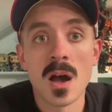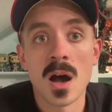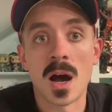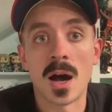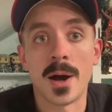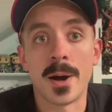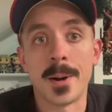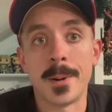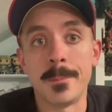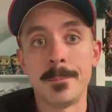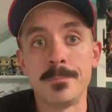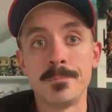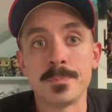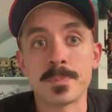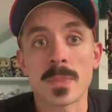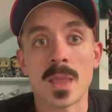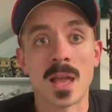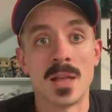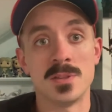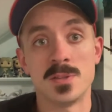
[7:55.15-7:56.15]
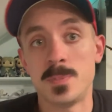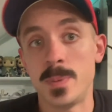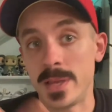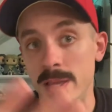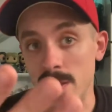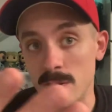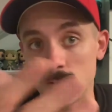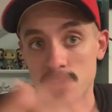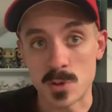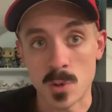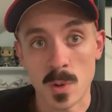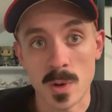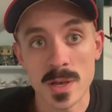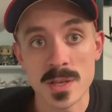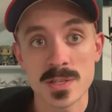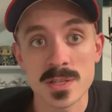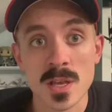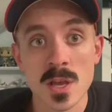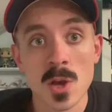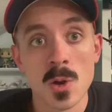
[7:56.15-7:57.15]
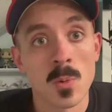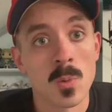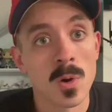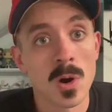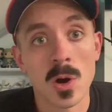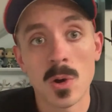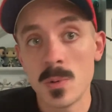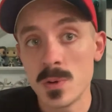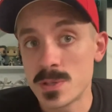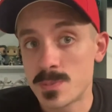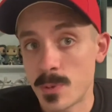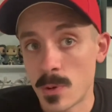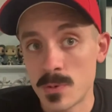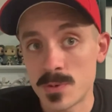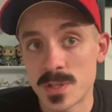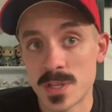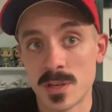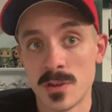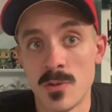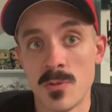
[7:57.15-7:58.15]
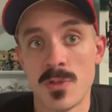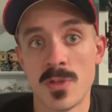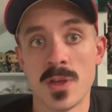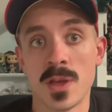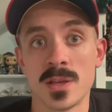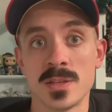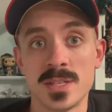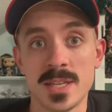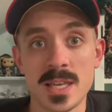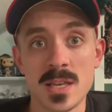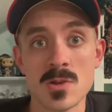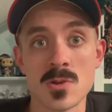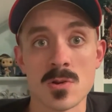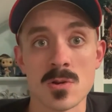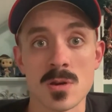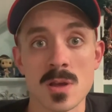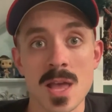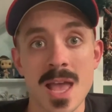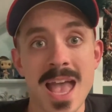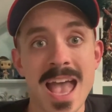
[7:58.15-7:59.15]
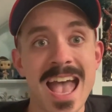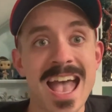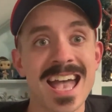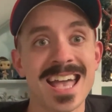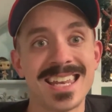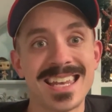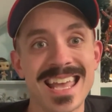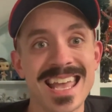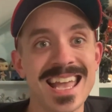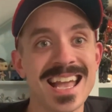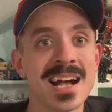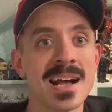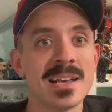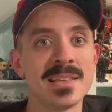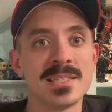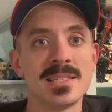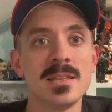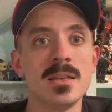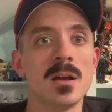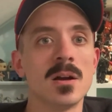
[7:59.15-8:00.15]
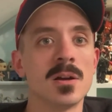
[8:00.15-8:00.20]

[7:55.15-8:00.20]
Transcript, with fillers: Um, and speaking of toys, we're always posting new things here at A I C